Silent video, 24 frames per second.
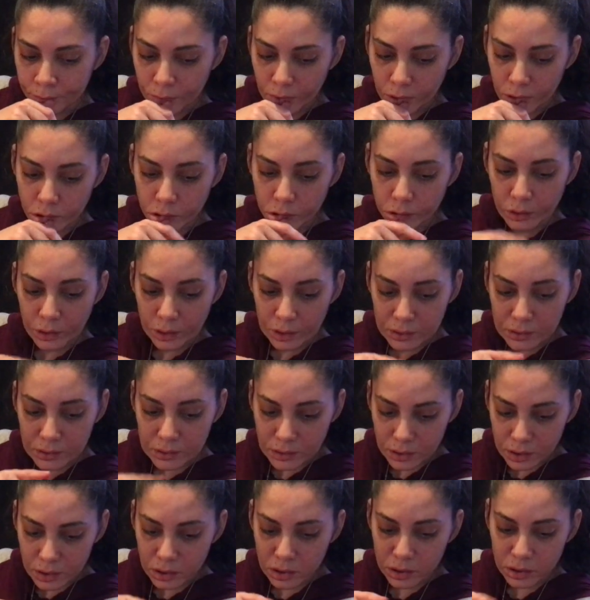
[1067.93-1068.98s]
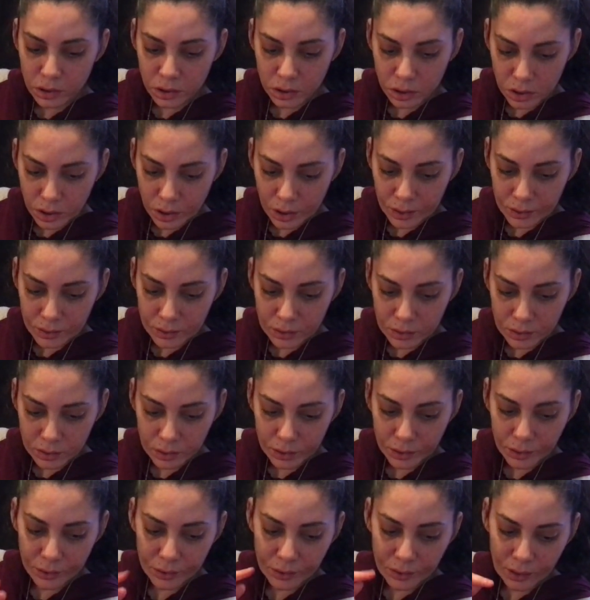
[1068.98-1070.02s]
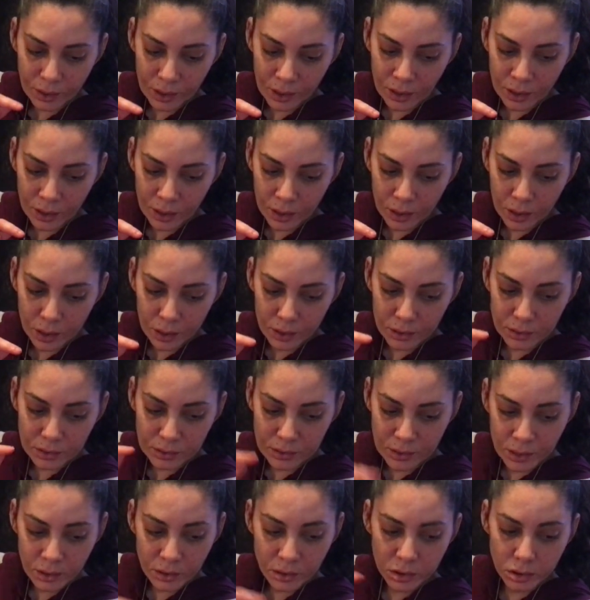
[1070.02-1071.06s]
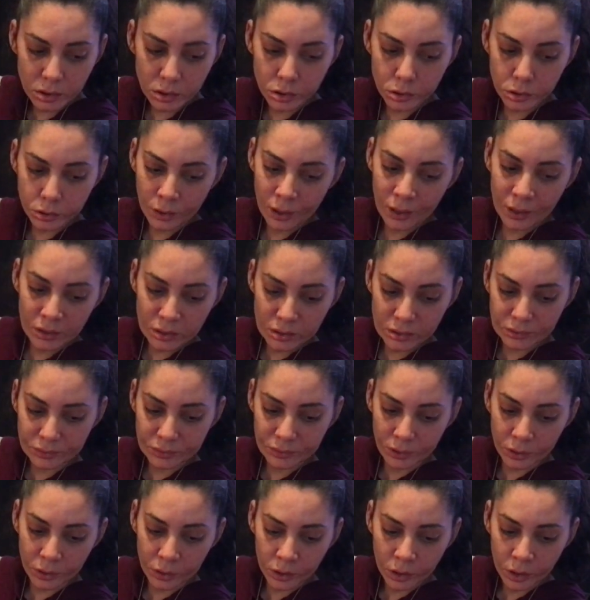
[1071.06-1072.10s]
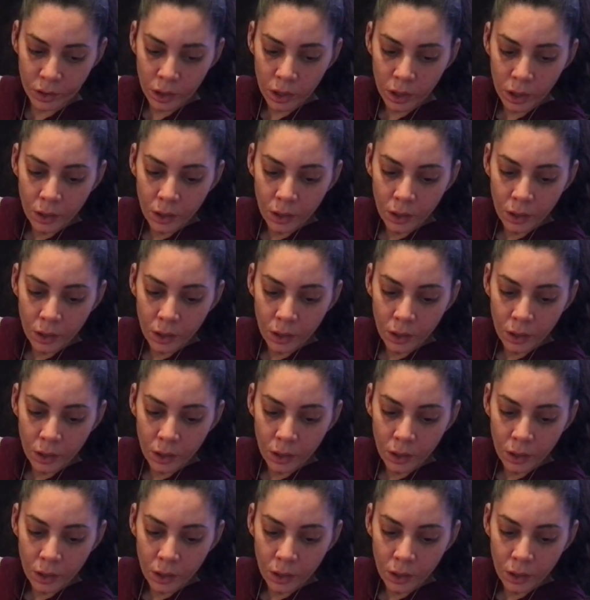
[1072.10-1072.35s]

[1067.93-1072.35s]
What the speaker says: So he did suggest the tendon transfer,